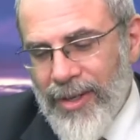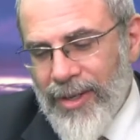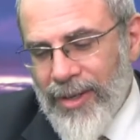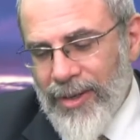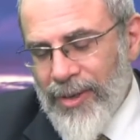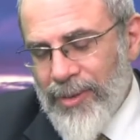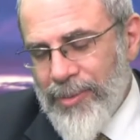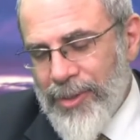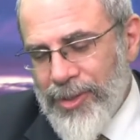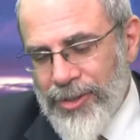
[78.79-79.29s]

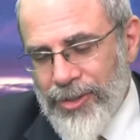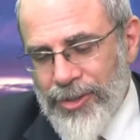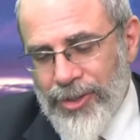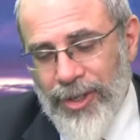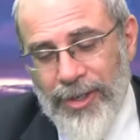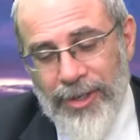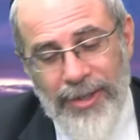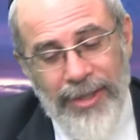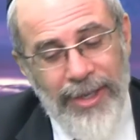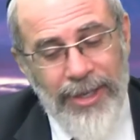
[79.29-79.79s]
Oh, Mr.
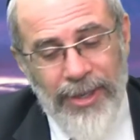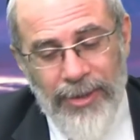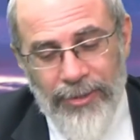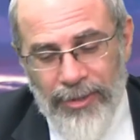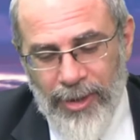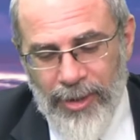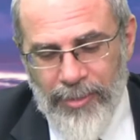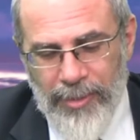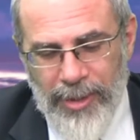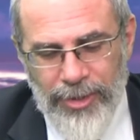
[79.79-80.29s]
Charney, thank you
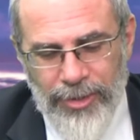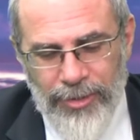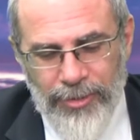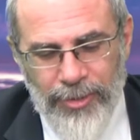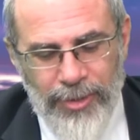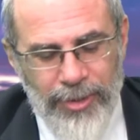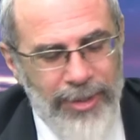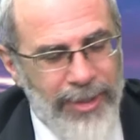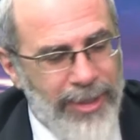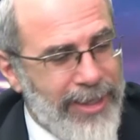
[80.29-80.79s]
very much
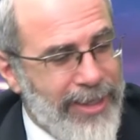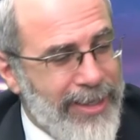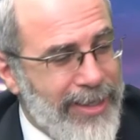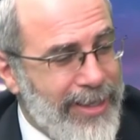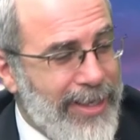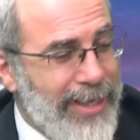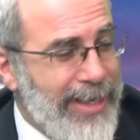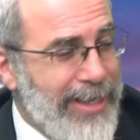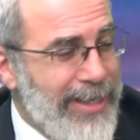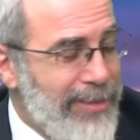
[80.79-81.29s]
for the
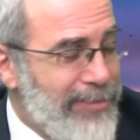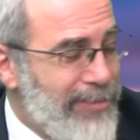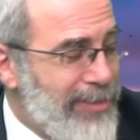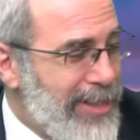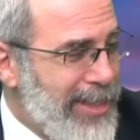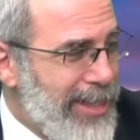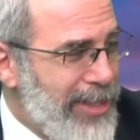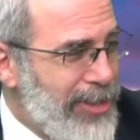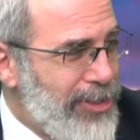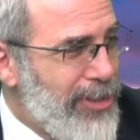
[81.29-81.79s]
kind
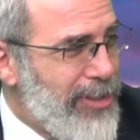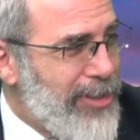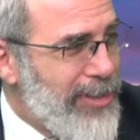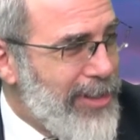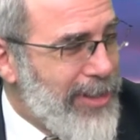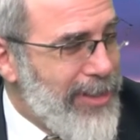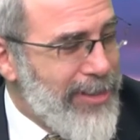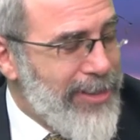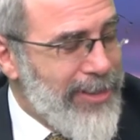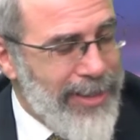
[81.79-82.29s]
invitation,
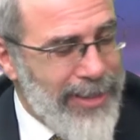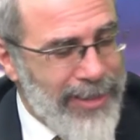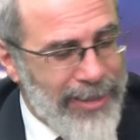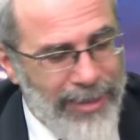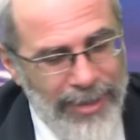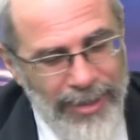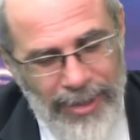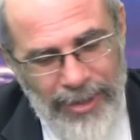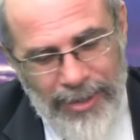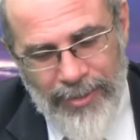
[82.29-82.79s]
and
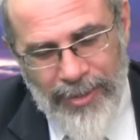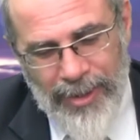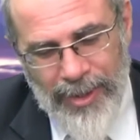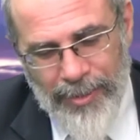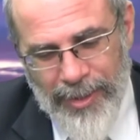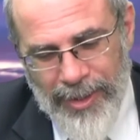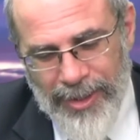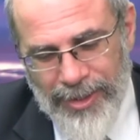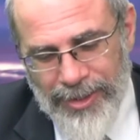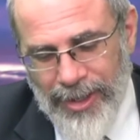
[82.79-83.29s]

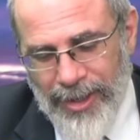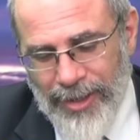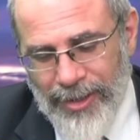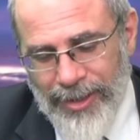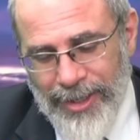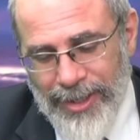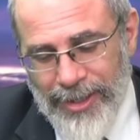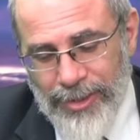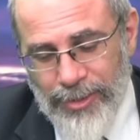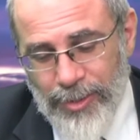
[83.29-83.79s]
Rabbi
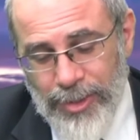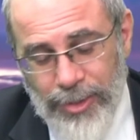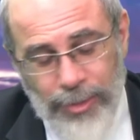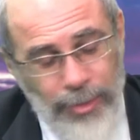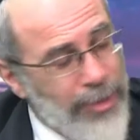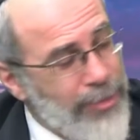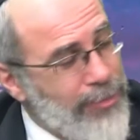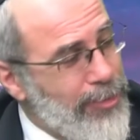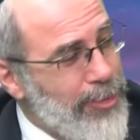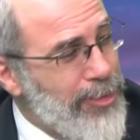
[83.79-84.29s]
Lazari, it's
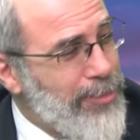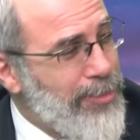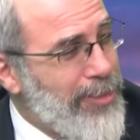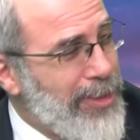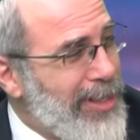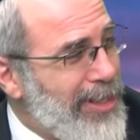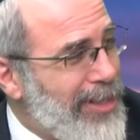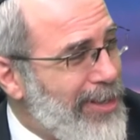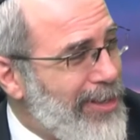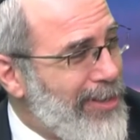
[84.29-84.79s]
wonderful to
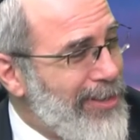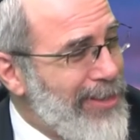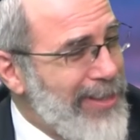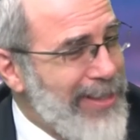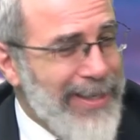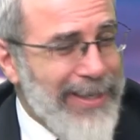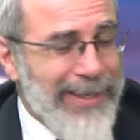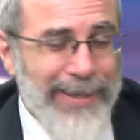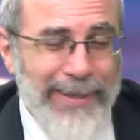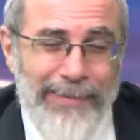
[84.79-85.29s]
be here.
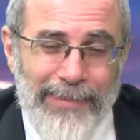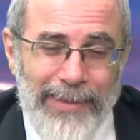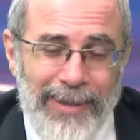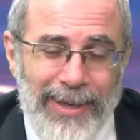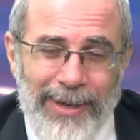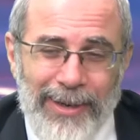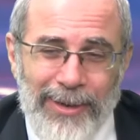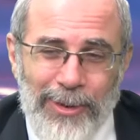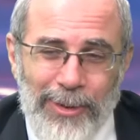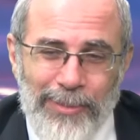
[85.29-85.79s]

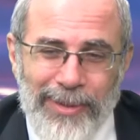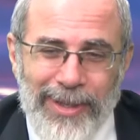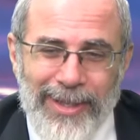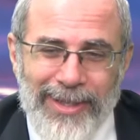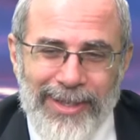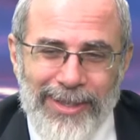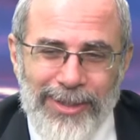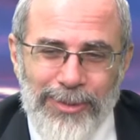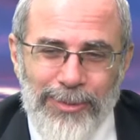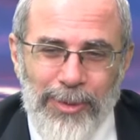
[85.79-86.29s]
I hope
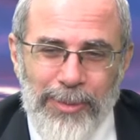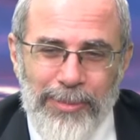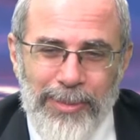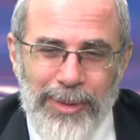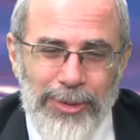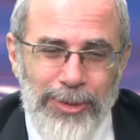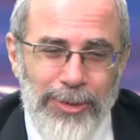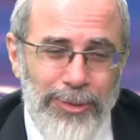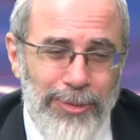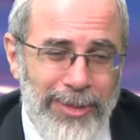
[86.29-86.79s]
that this won't
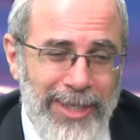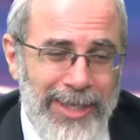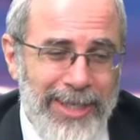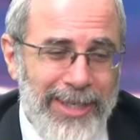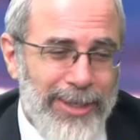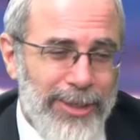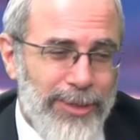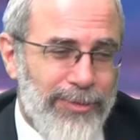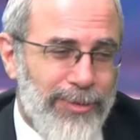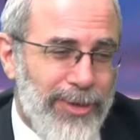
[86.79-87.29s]
be too
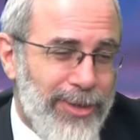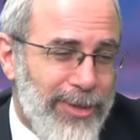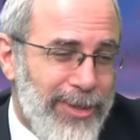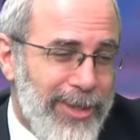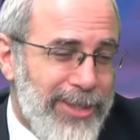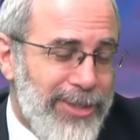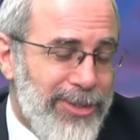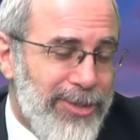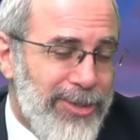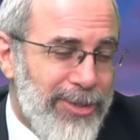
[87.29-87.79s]
tedious for your
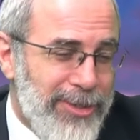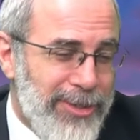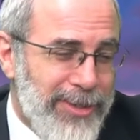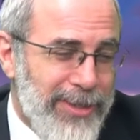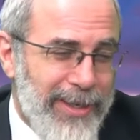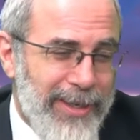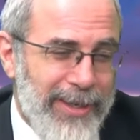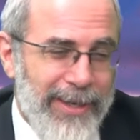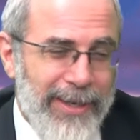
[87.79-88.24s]
listeners,